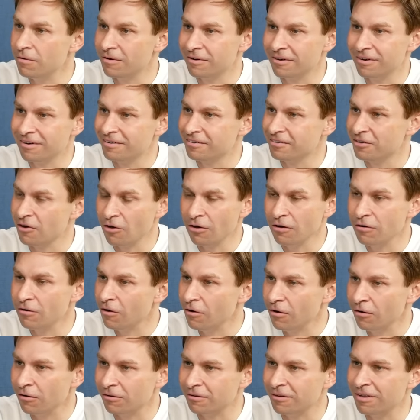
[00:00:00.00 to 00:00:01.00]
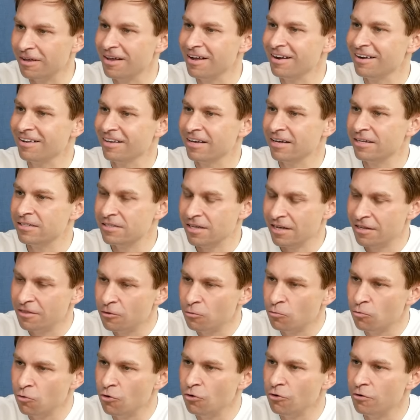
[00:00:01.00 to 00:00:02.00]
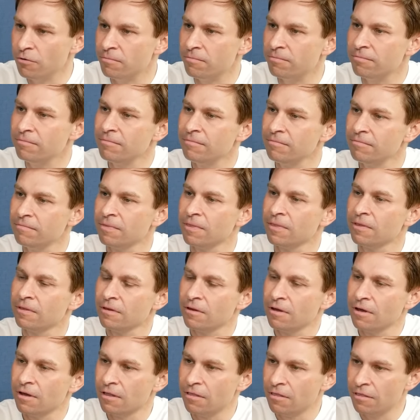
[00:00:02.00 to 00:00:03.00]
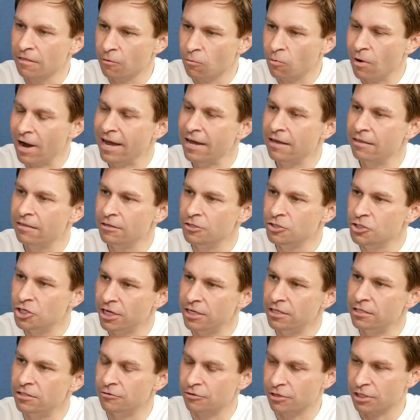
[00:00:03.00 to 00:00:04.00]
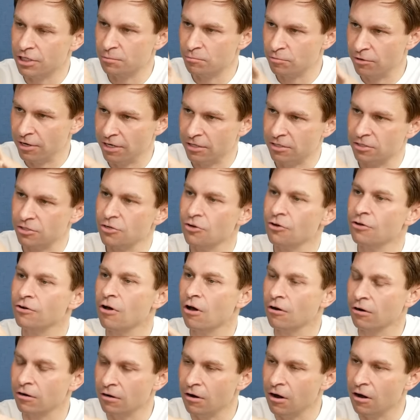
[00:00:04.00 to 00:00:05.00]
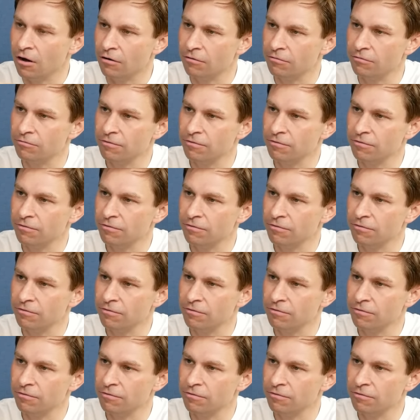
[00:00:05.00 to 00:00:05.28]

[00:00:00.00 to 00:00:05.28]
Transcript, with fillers: No, not at all. It's in the womb. The way the genes are expressed, turned on and off,